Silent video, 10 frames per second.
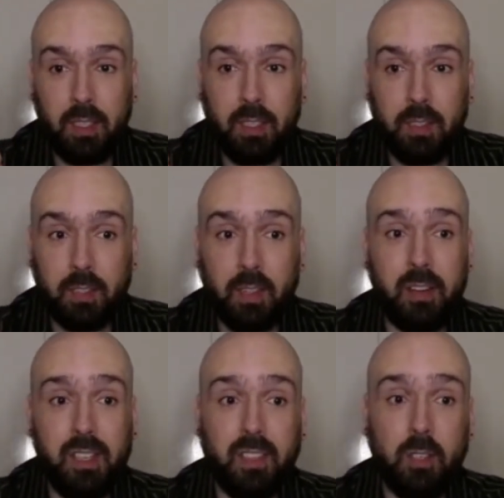So
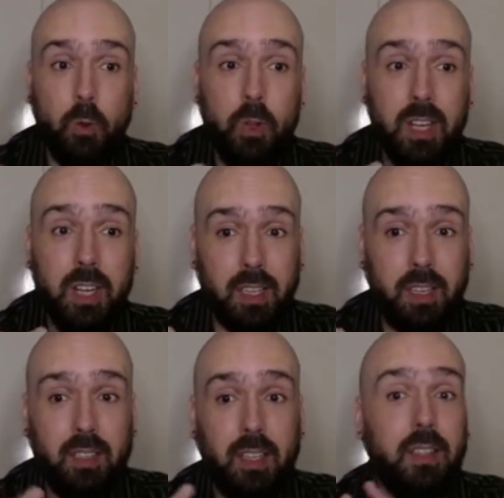there is a good
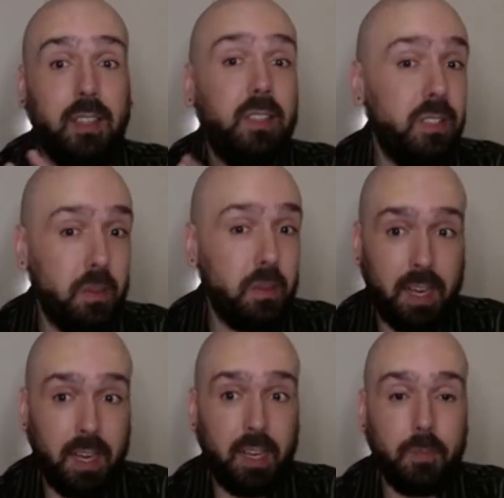anger and there is a bad
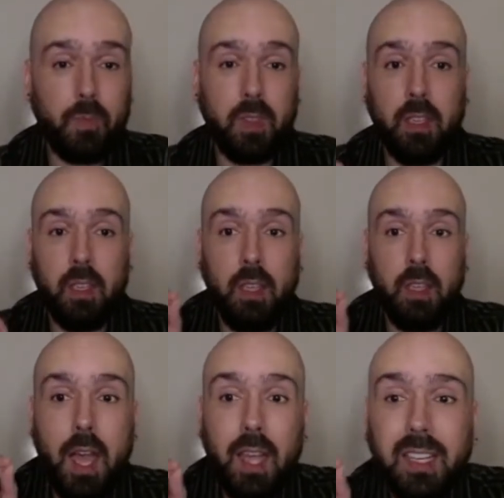anger.
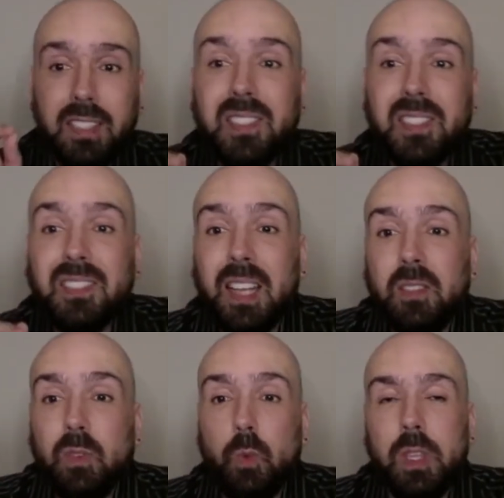I'm going to
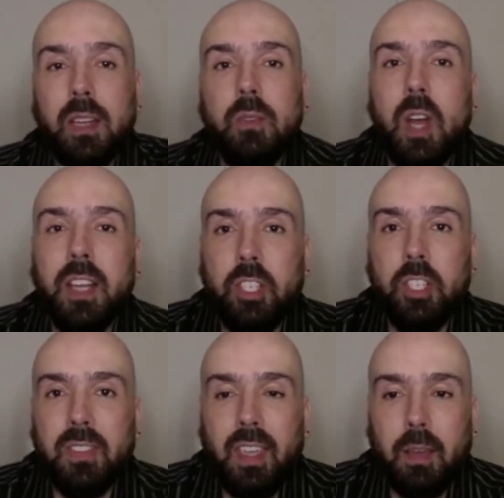start with
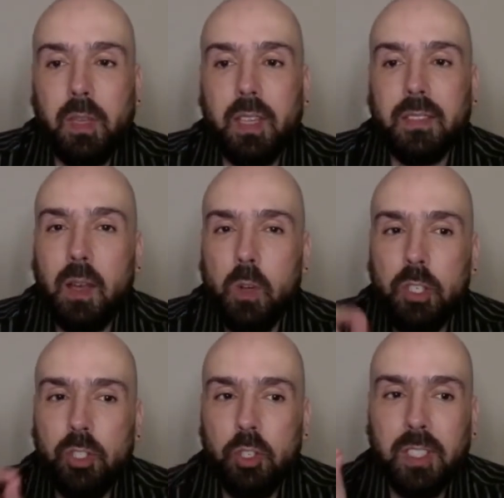unrighteous anger because I
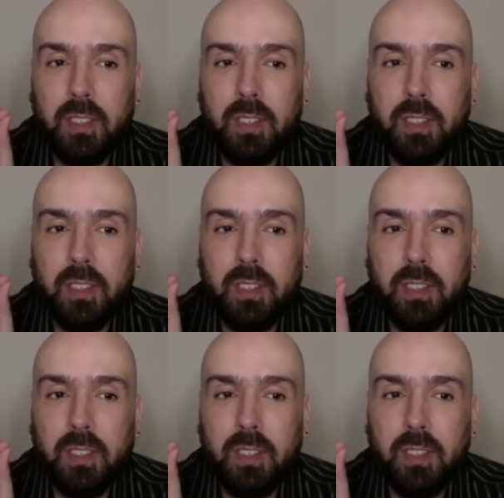want you